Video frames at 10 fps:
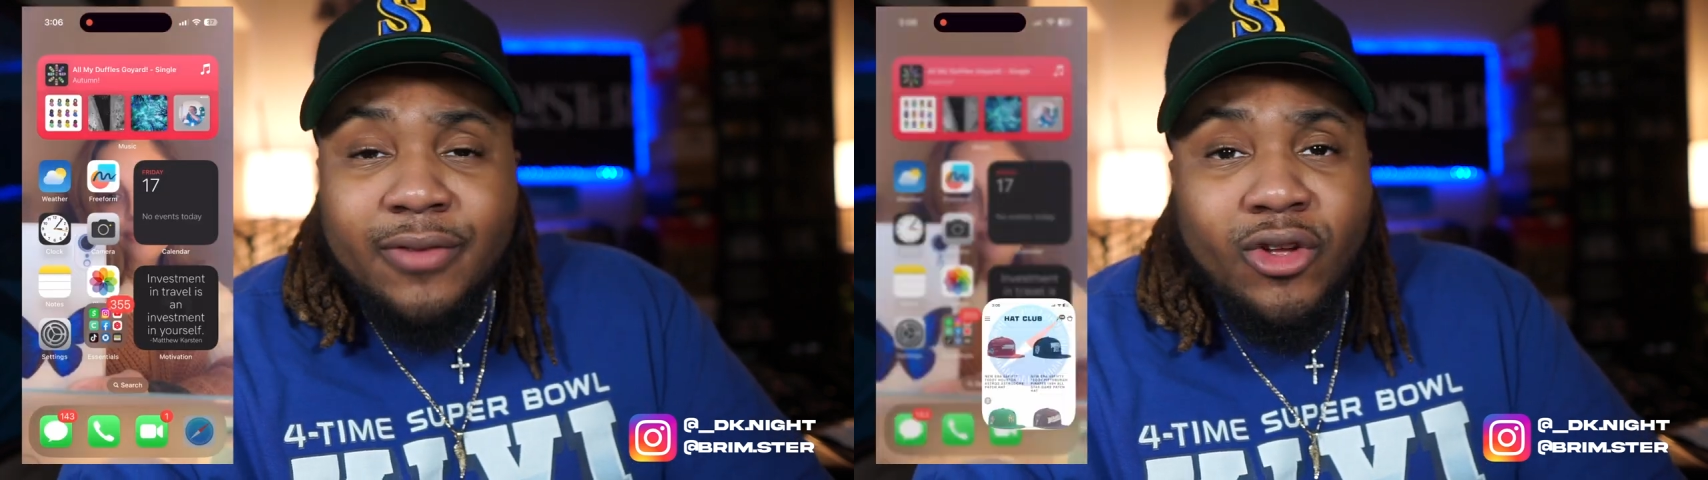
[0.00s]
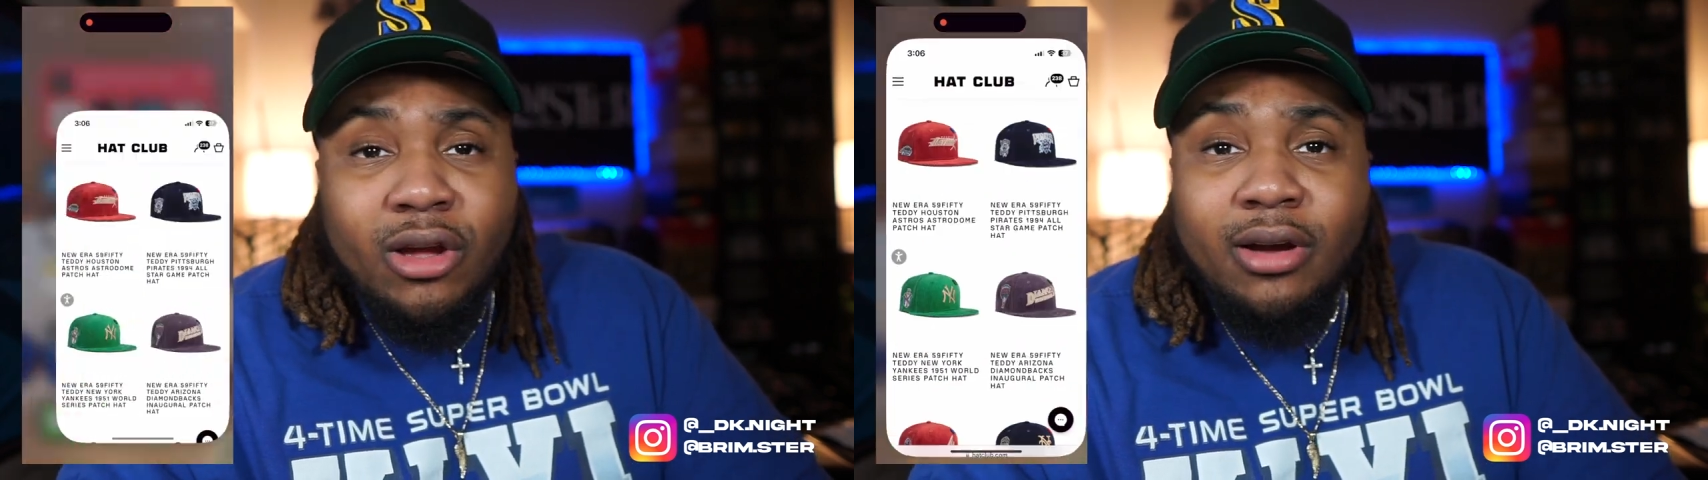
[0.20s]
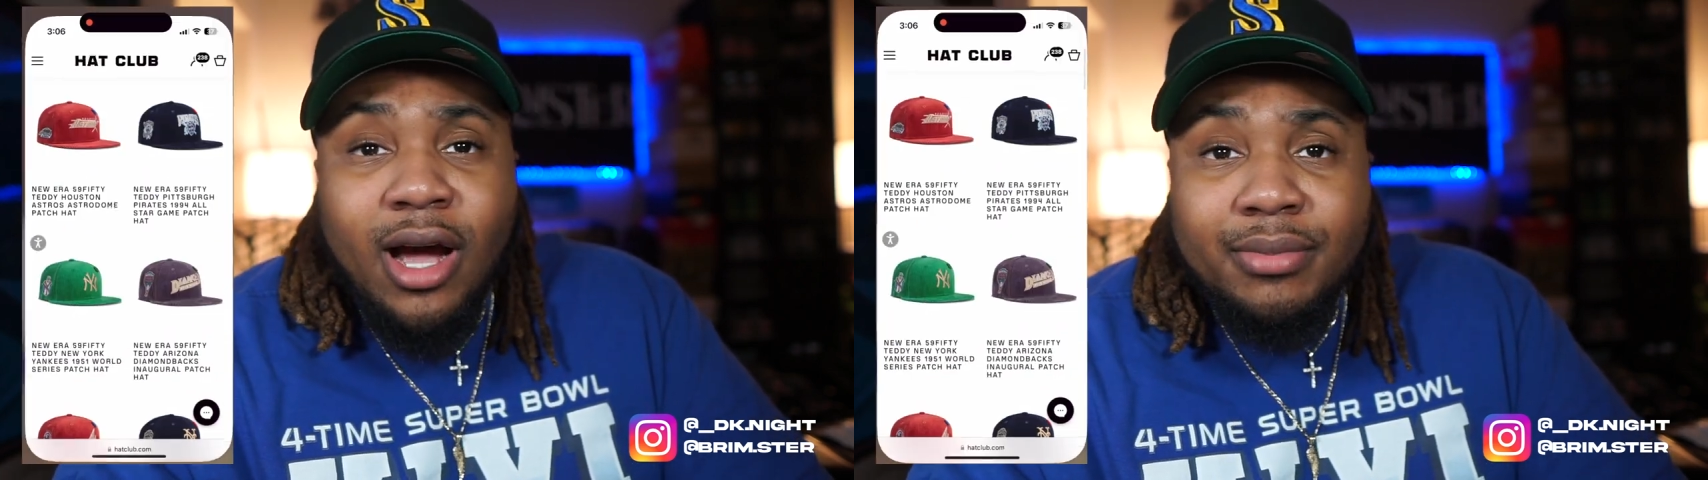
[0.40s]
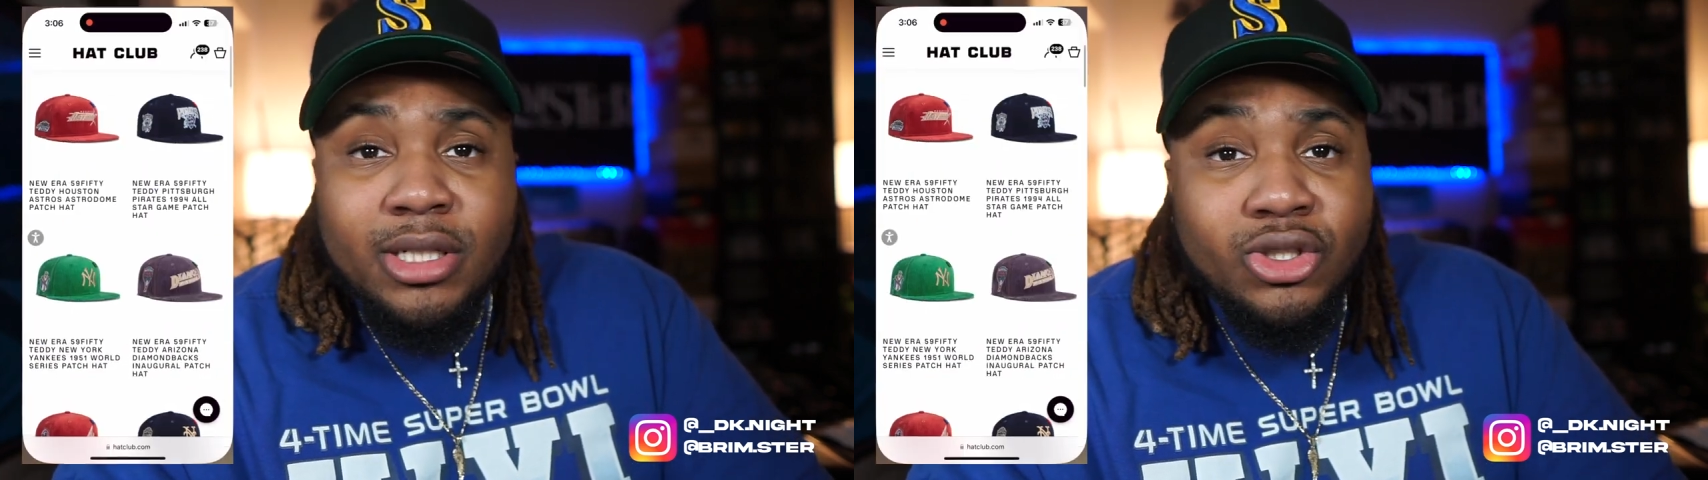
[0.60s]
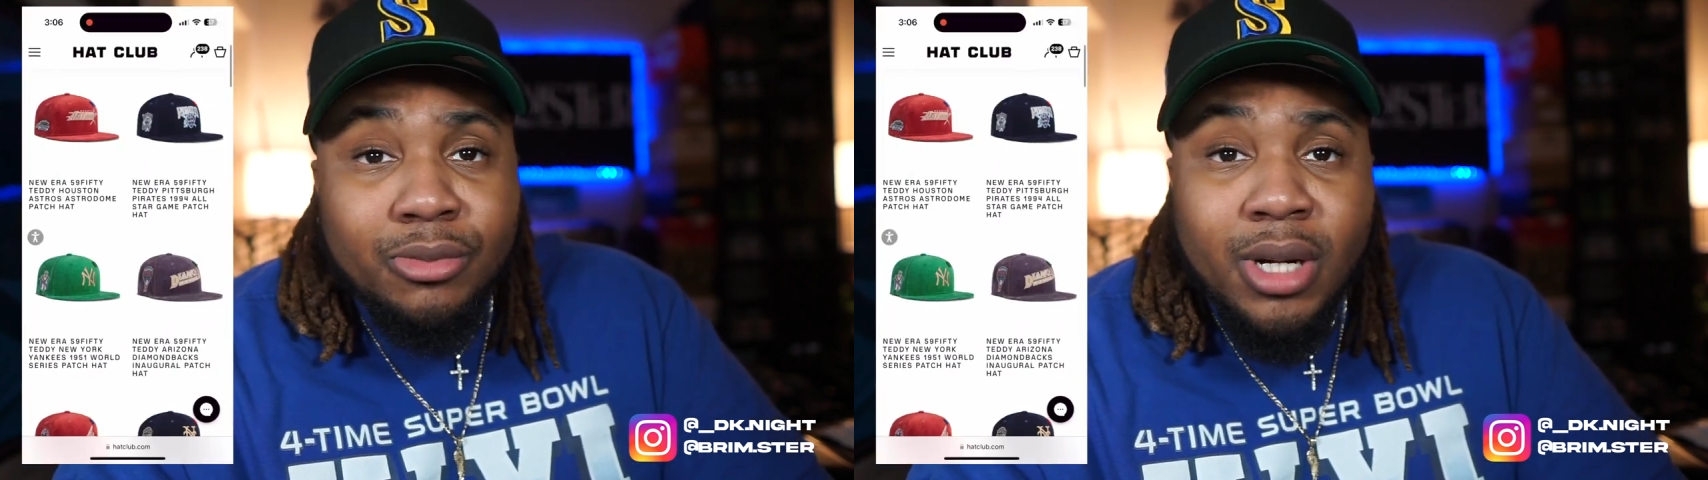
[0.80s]
if you ain't cop
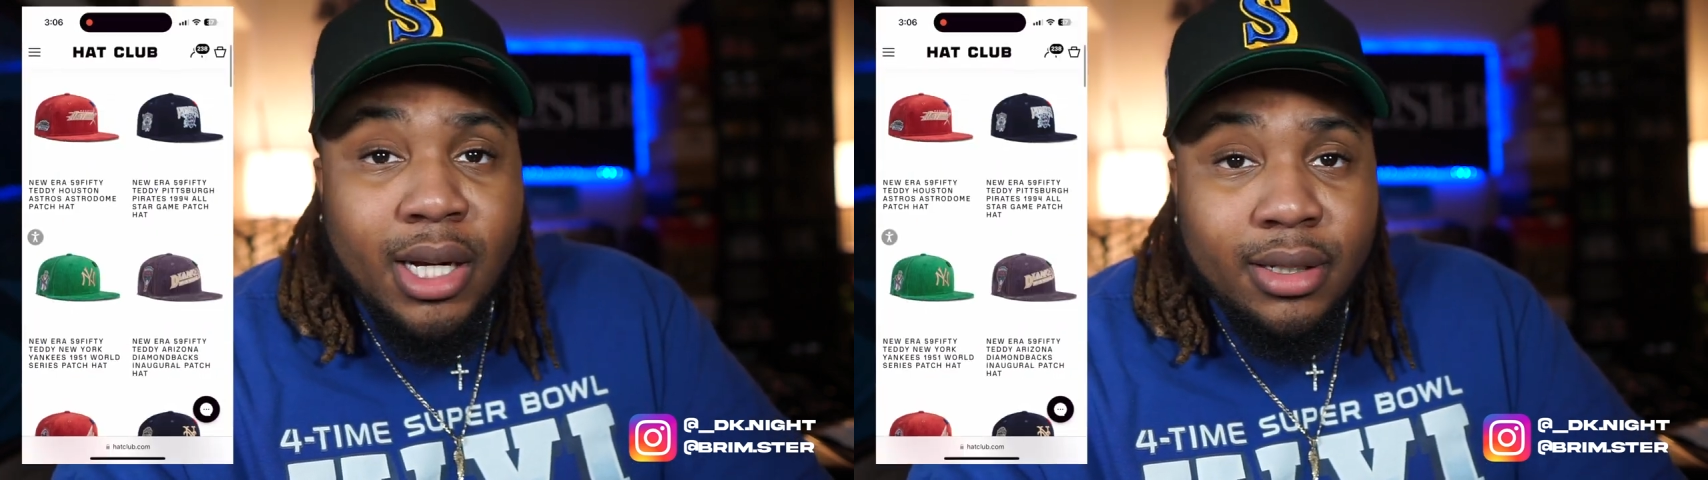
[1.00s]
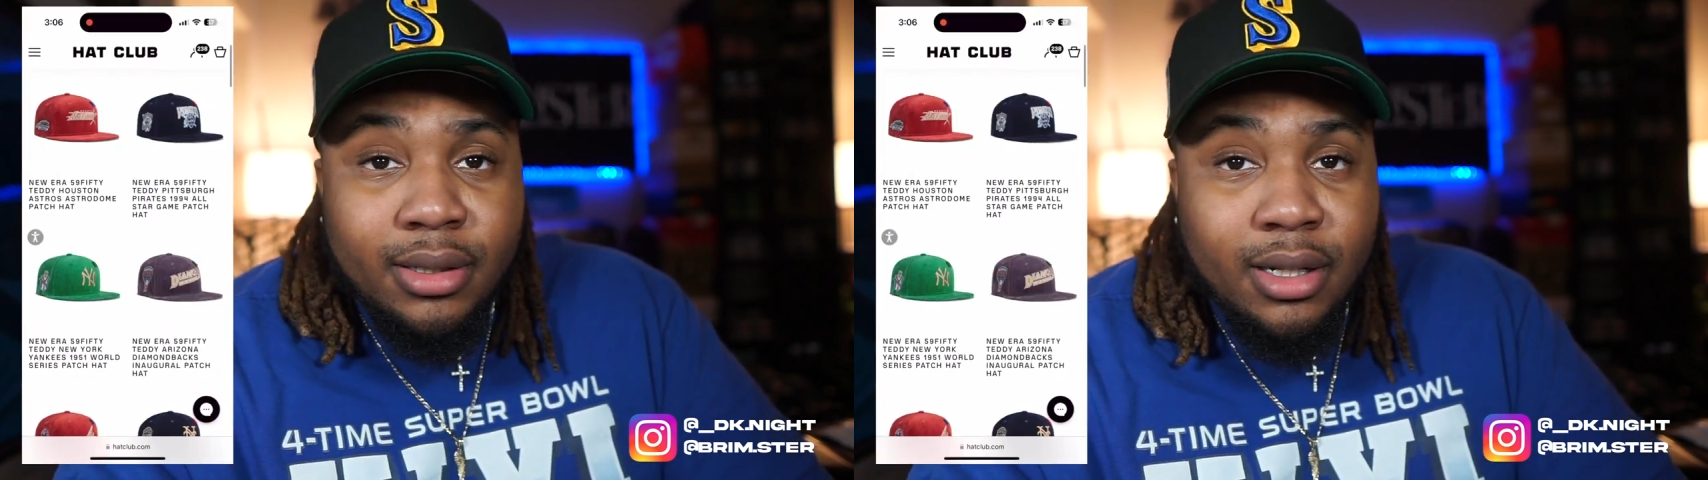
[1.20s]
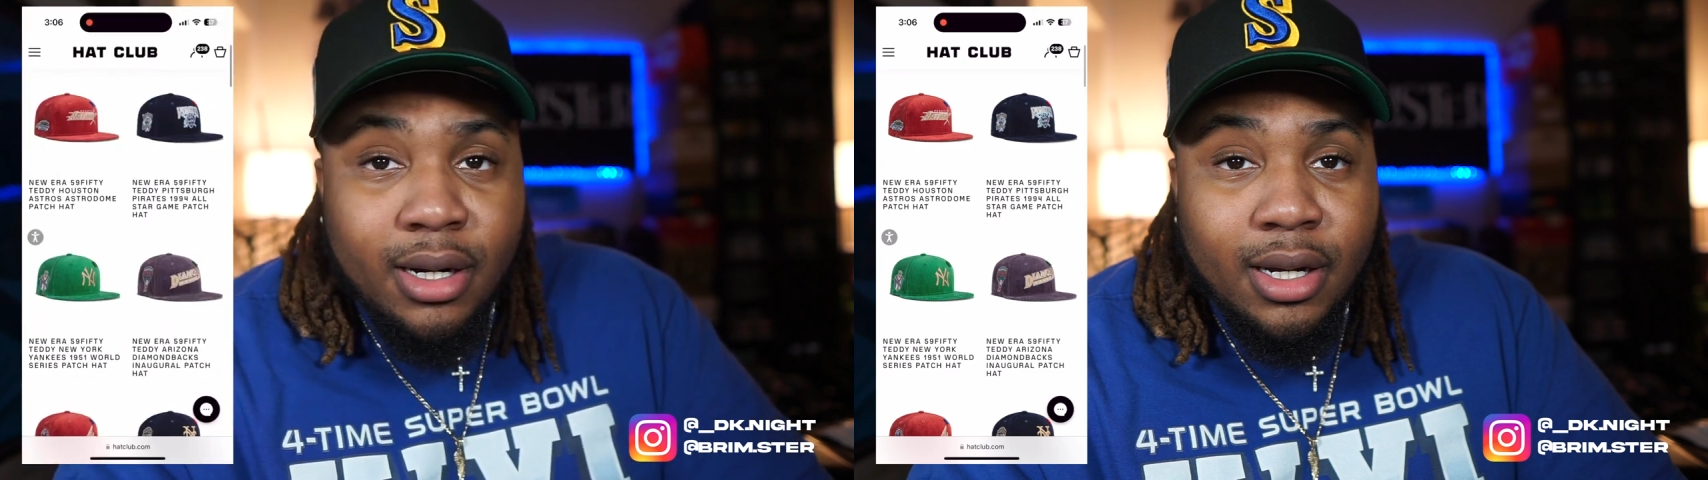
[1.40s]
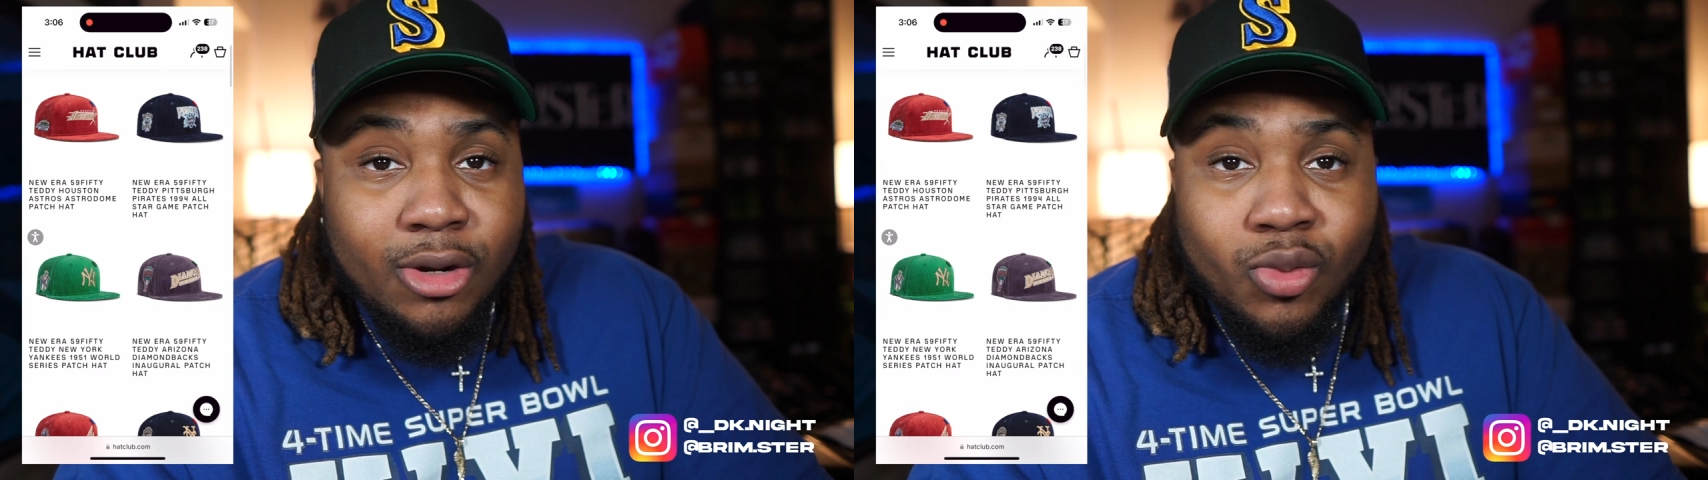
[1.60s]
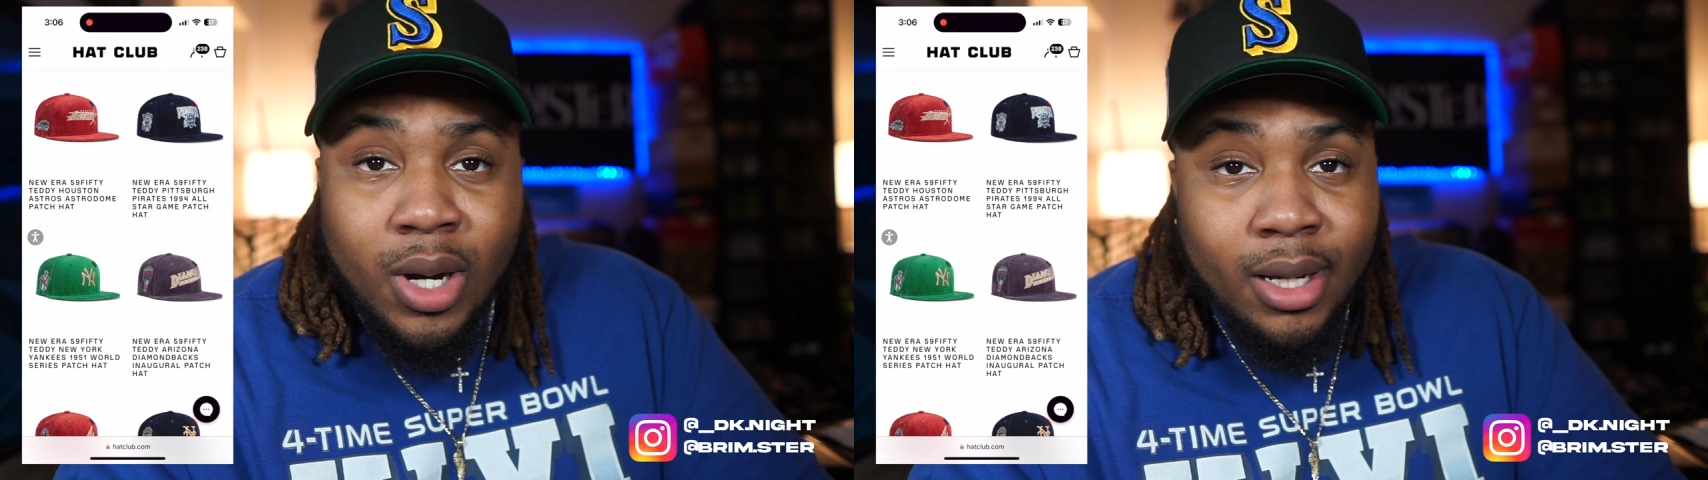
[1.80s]
these, you're bugging. All right.
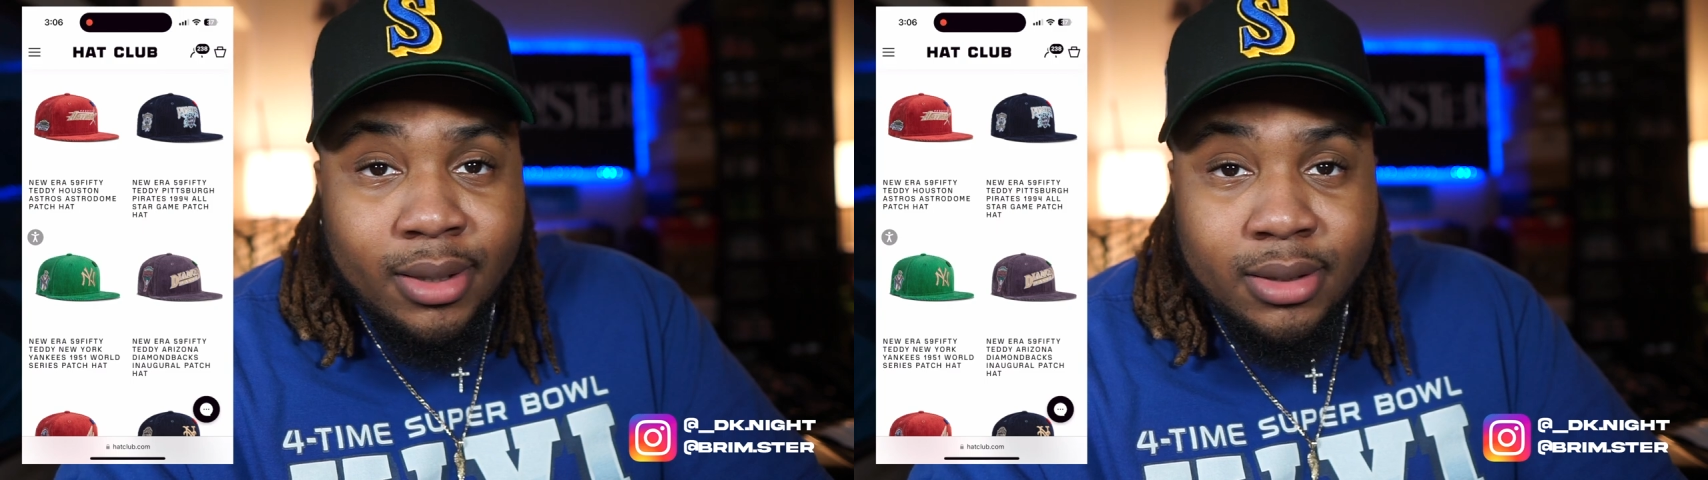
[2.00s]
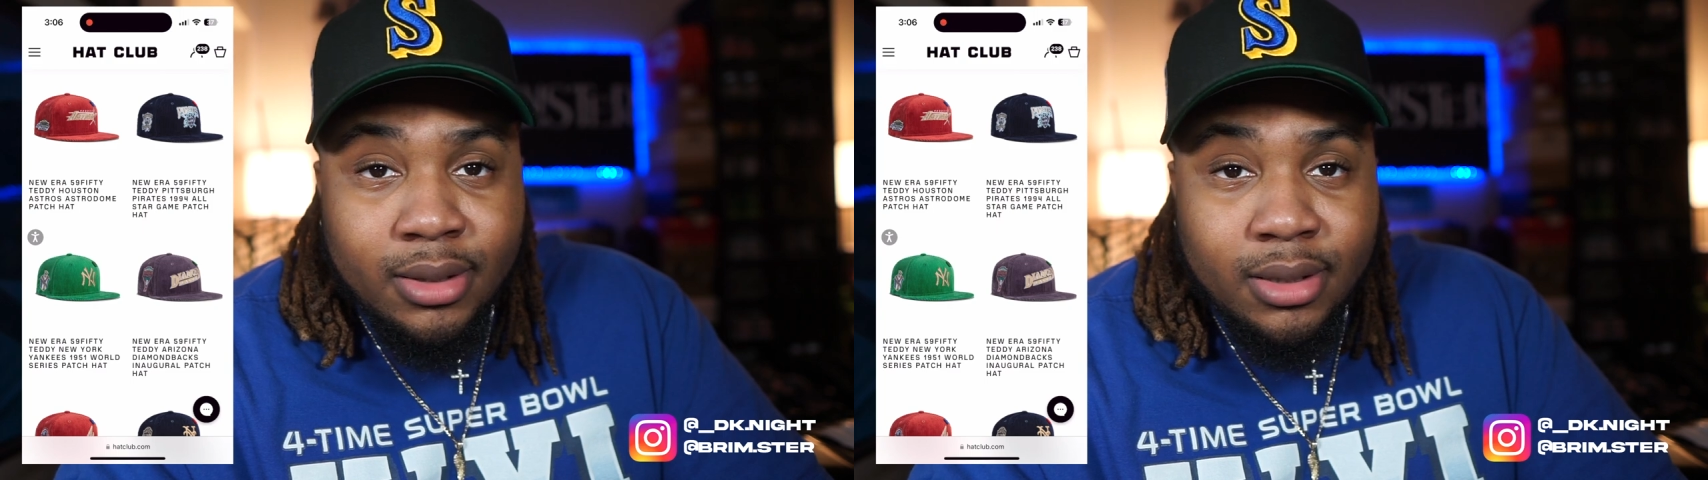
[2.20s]
You're walling.